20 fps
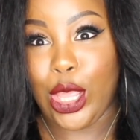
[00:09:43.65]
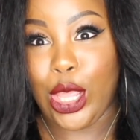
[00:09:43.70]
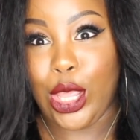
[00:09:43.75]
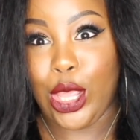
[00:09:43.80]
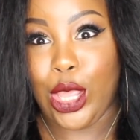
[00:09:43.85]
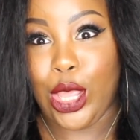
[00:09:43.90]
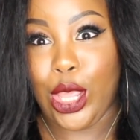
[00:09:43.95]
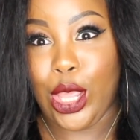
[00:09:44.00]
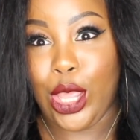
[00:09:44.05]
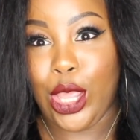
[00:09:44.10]

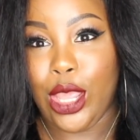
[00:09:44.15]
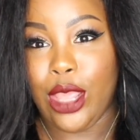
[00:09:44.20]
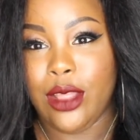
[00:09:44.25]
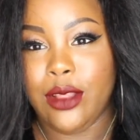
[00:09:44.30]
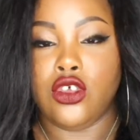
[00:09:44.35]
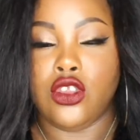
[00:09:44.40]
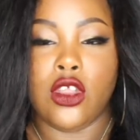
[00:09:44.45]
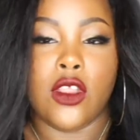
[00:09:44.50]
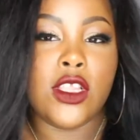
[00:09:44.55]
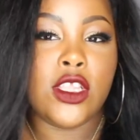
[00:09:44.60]

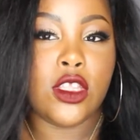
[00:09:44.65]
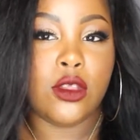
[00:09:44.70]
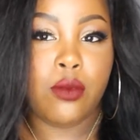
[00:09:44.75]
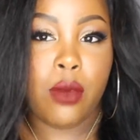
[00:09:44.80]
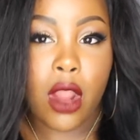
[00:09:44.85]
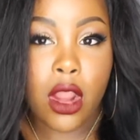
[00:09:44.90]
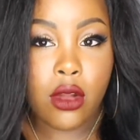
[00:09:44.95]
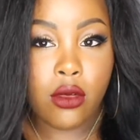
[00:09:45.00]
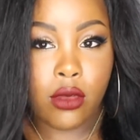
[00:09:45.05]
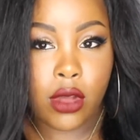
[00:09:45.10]
so this is
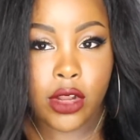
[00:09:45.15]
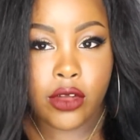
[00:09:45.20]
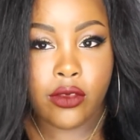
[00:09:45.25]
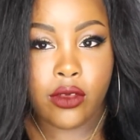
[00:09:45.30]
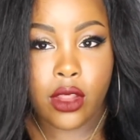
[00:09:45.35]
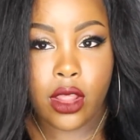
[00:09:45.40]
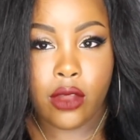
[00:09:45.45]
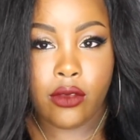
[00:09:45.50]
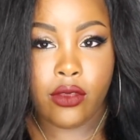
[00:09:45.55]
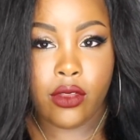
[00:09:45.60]
part one
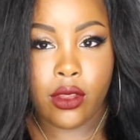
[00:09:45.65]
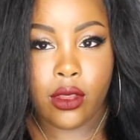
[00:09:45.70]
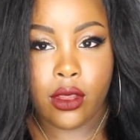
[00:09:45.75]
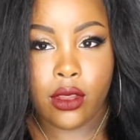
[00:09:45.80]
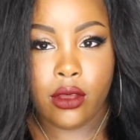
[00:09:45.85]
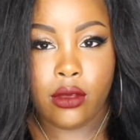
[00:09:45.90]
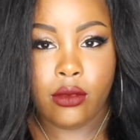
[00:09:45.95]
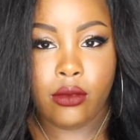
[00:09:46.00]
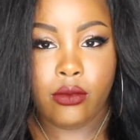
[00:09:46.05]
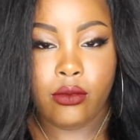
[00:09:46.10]
of
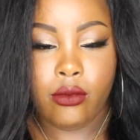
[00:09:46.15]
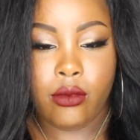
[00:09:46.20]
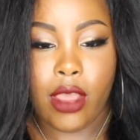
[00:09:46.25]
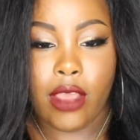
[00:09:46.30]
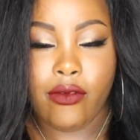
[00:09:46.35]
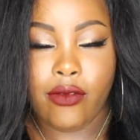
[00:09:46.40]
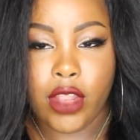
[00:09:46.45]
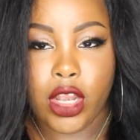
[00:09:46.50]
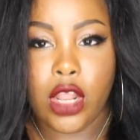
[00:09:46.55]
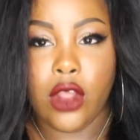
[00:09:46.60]
the
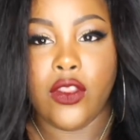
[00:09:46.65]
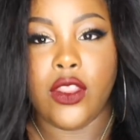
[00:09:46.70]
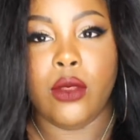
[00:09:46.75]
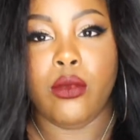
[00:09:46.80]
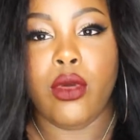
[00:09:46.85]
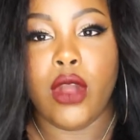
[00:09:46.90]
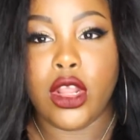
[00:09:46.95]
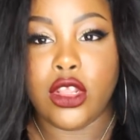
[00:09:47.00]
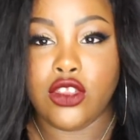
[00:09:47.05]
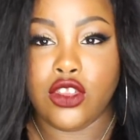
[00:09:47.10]
my video and
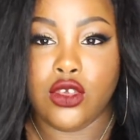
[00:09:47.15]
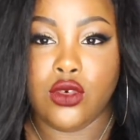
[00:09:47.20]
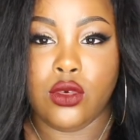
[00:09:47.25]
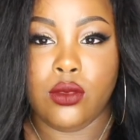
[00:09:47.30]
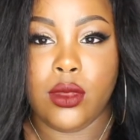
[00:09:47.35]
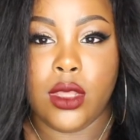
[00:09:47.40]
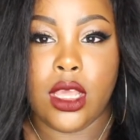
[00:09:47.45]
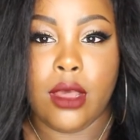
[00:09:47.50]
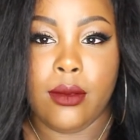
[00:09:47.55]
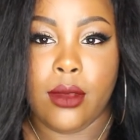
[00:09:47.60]
then part two will
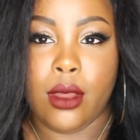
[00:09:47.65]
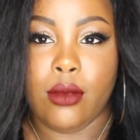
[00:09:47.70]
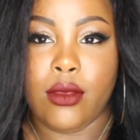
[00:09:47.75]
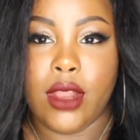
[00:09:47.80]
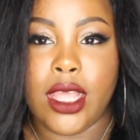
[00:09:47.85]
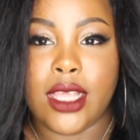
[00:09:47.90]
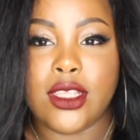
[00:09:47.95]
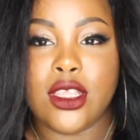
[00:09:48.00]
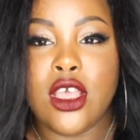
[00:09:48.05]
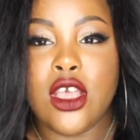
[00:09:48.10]
be coming up
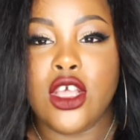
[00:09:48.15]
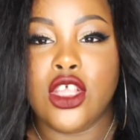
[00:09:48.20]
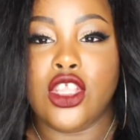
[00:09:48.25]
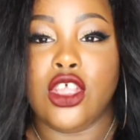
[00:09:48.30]
next.